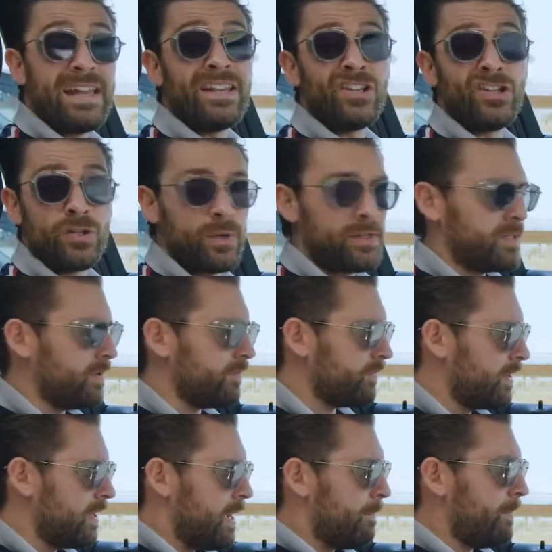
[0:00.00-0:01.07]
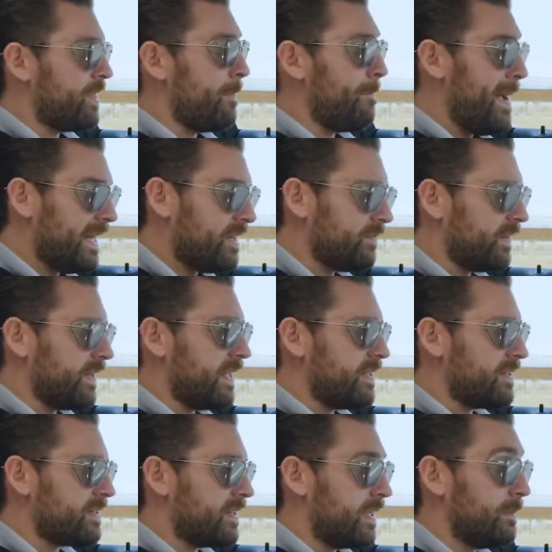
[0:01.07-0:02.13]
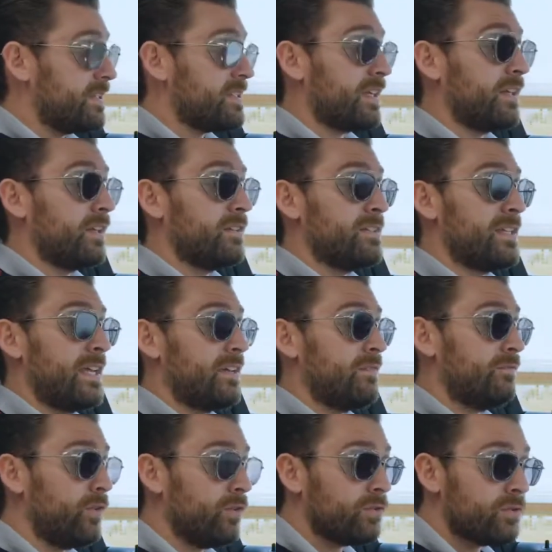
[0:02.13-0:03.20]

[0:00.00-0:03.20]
intuitive, but the benefit is it means I can take full